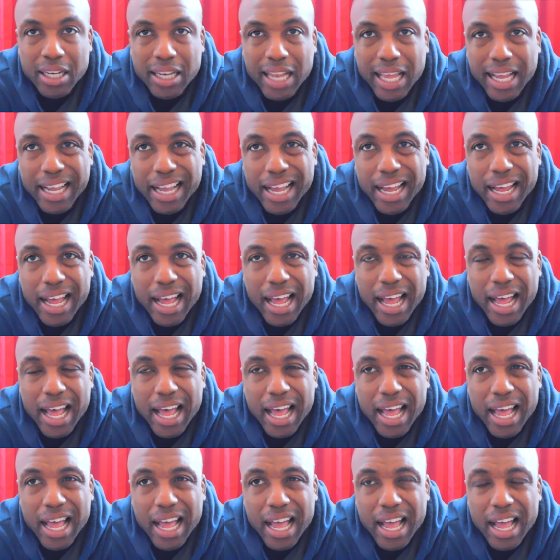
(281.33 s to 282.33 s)
Like,
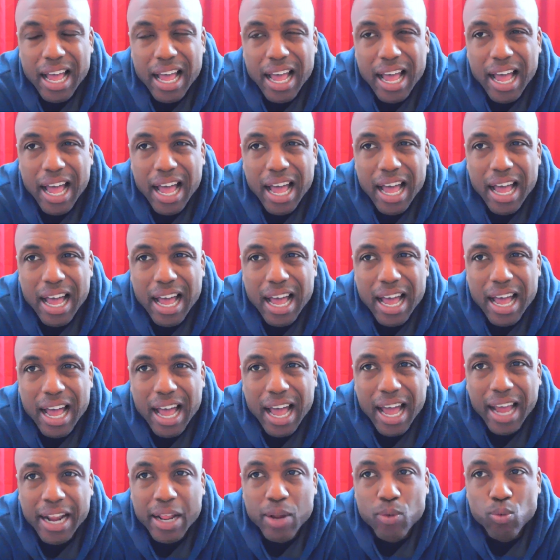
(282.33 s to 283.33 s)

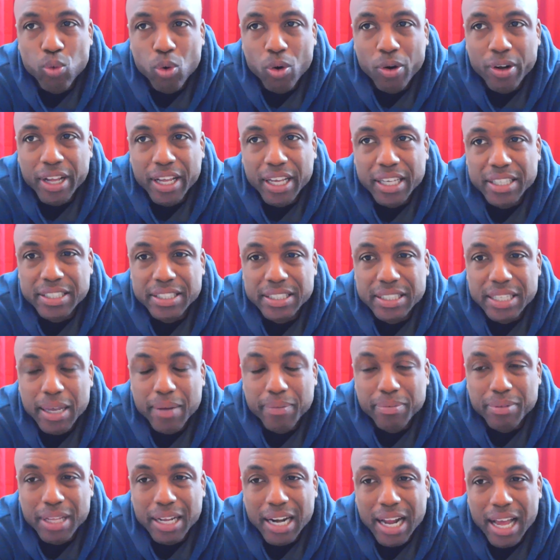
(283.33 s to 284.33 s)
I didn't want to
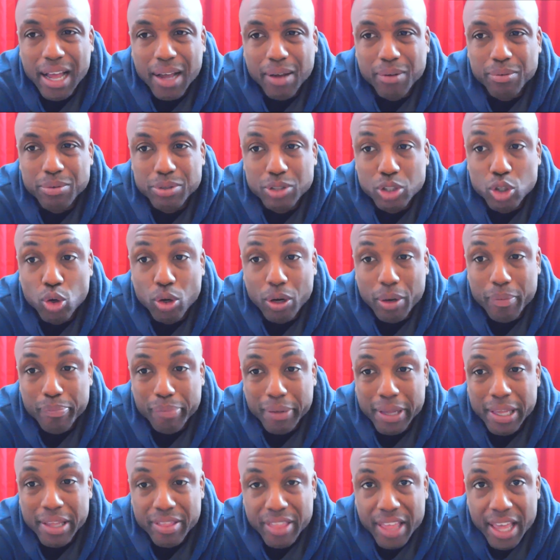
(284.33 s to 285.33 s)
accept that I was going to
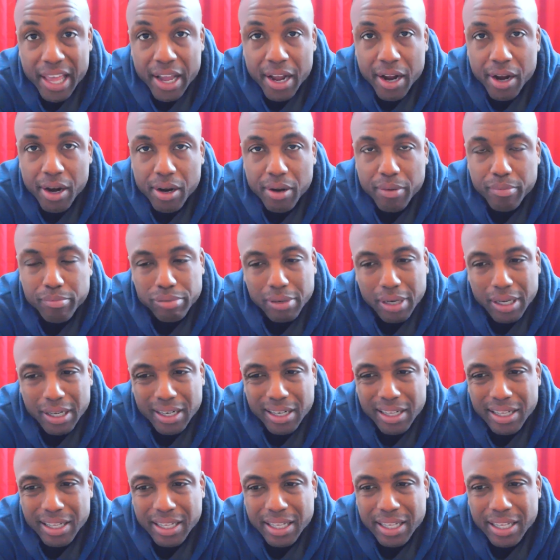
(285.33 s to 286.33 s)
be there,
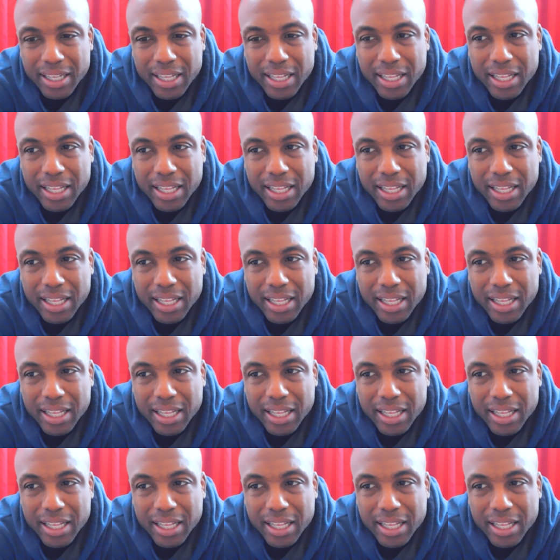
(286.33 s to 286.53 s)
but